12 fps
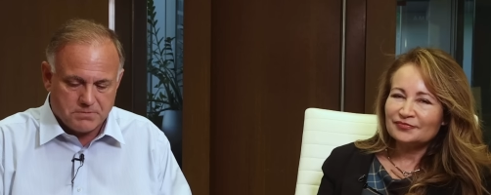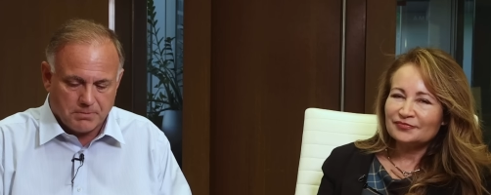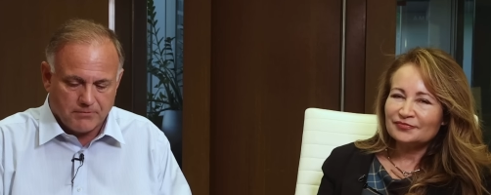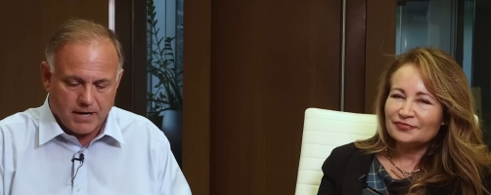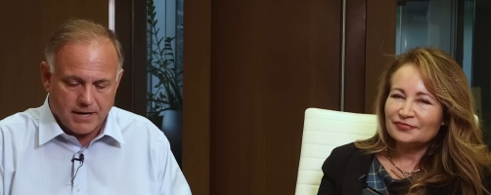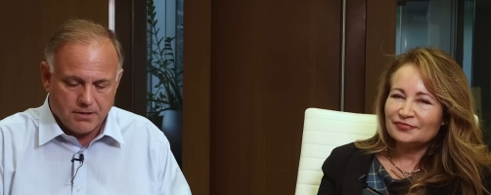
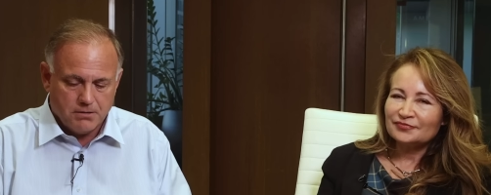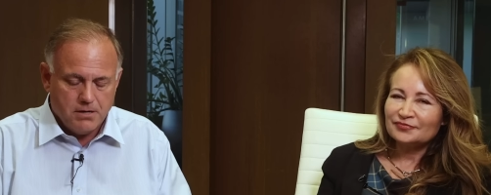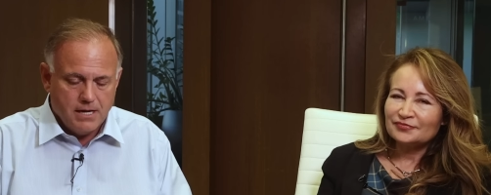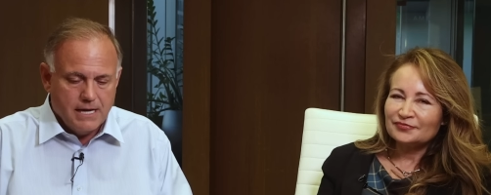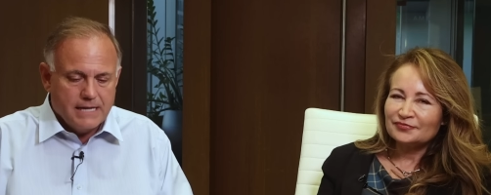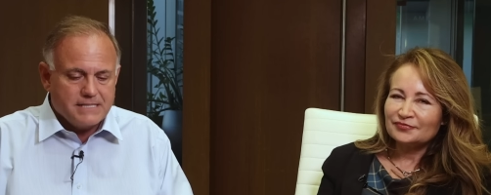Speaker 1: provider,
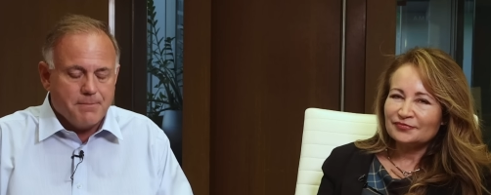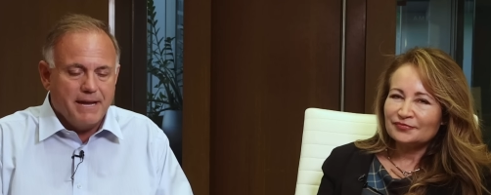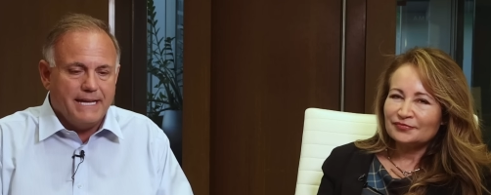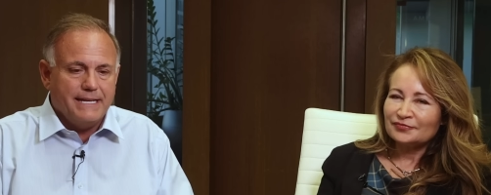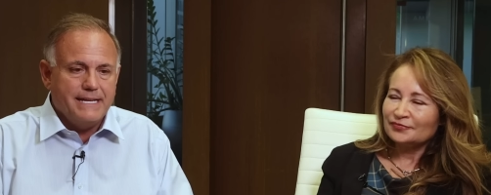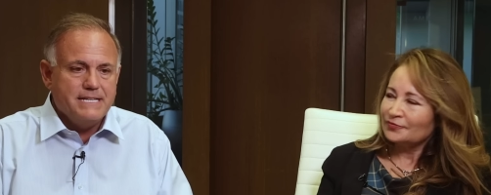to
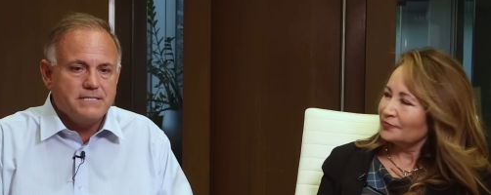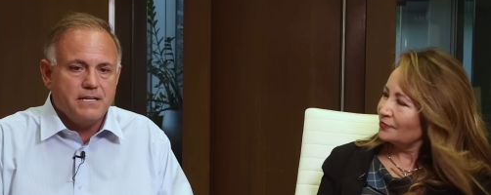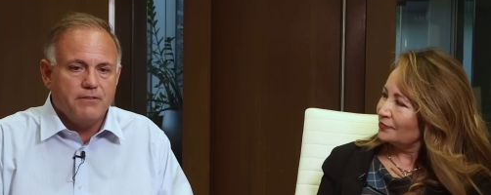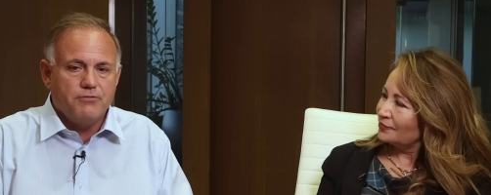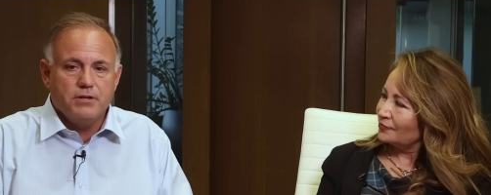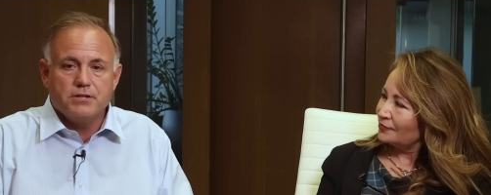make it
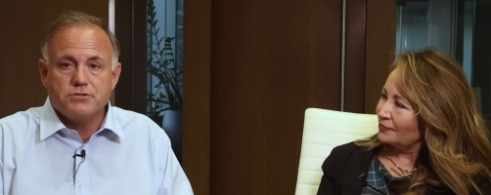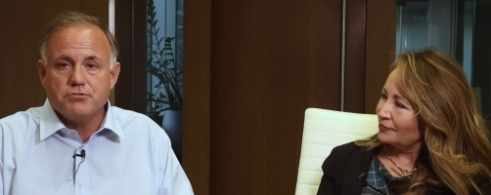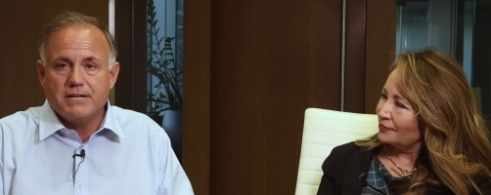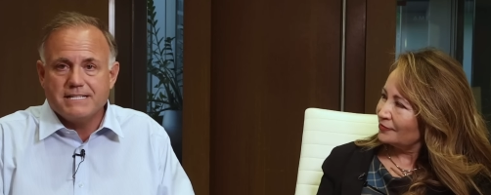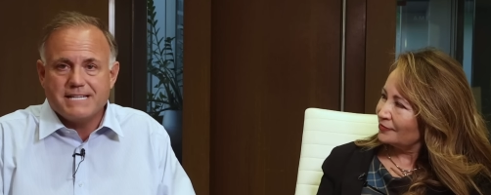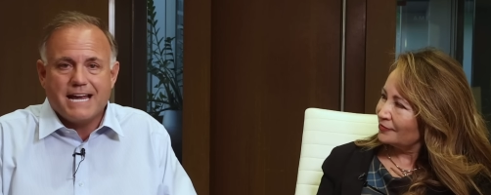easier for you to
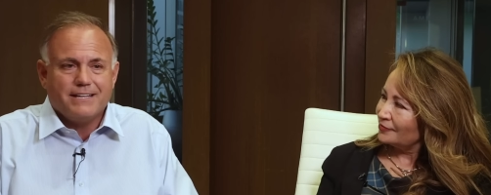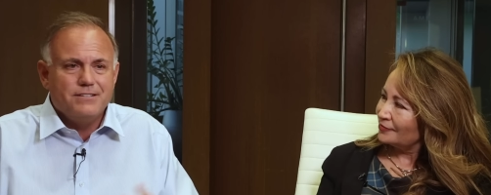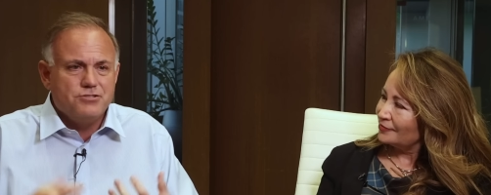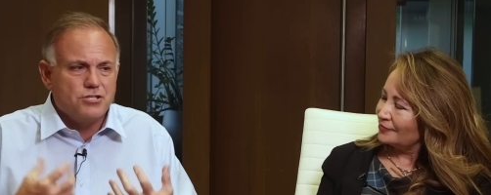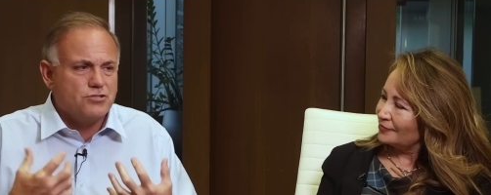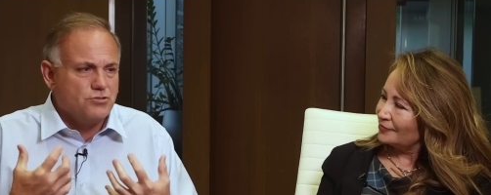transact
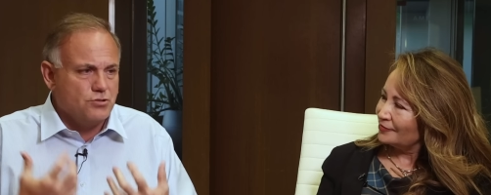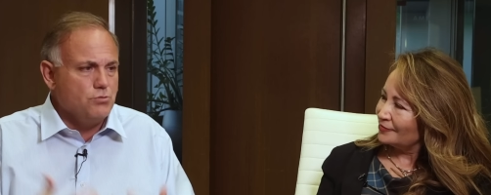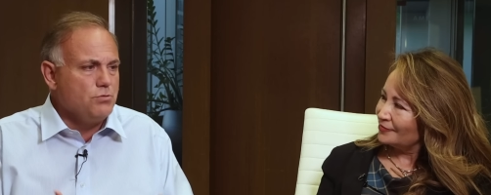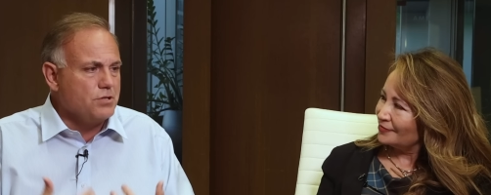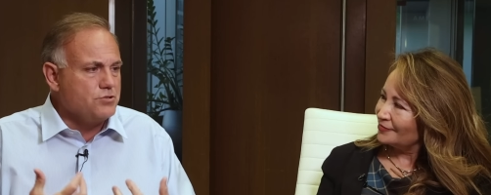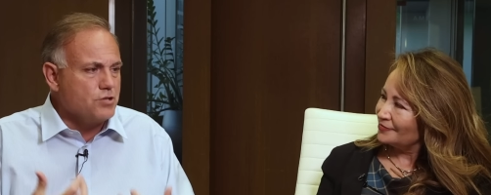and just
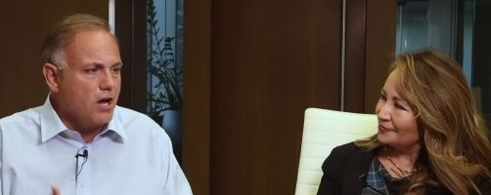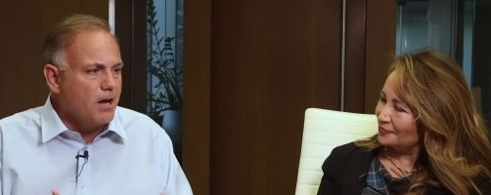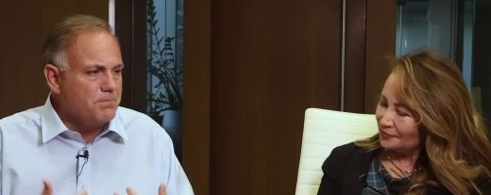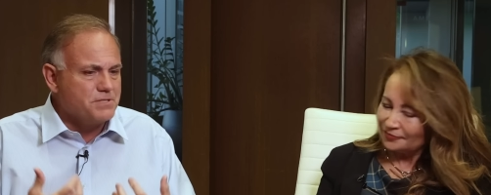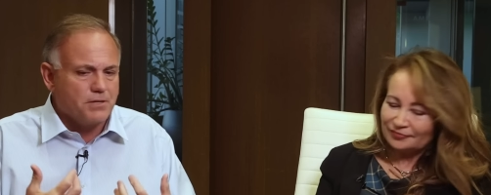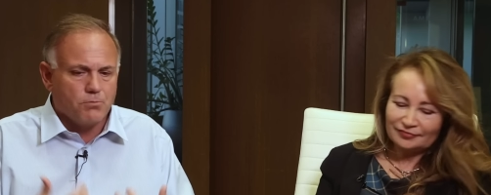do the
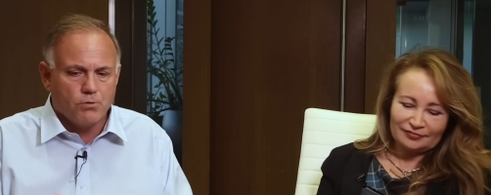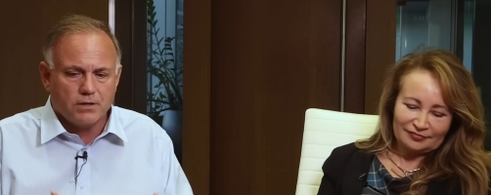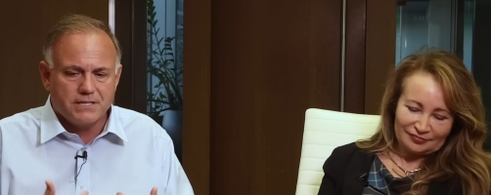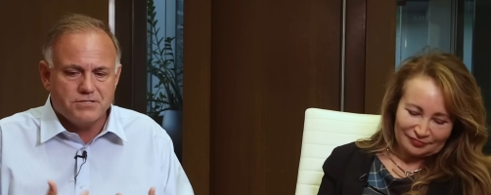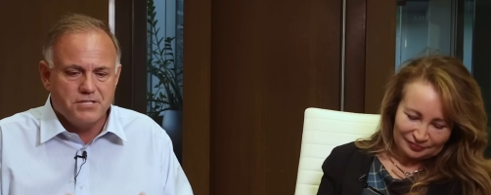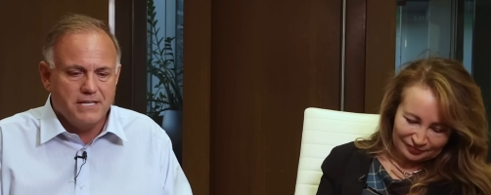jobs and the
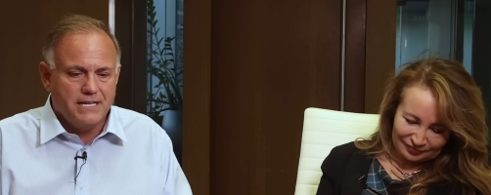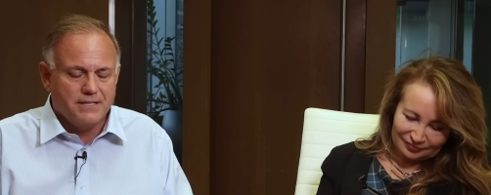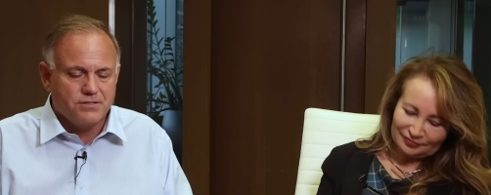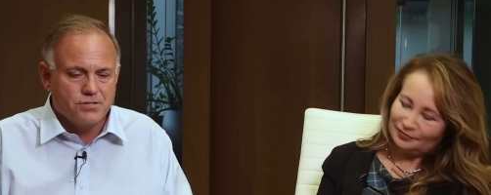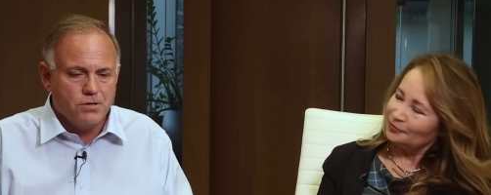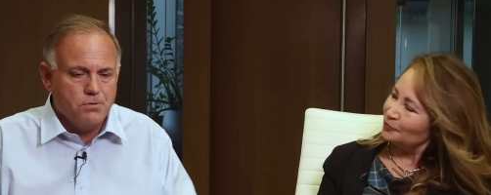work that you need
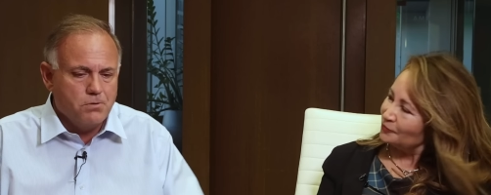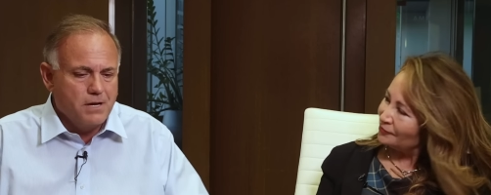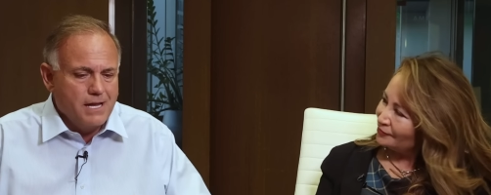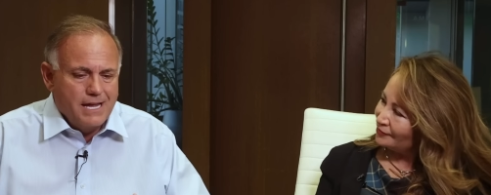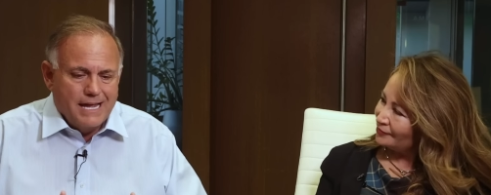to do.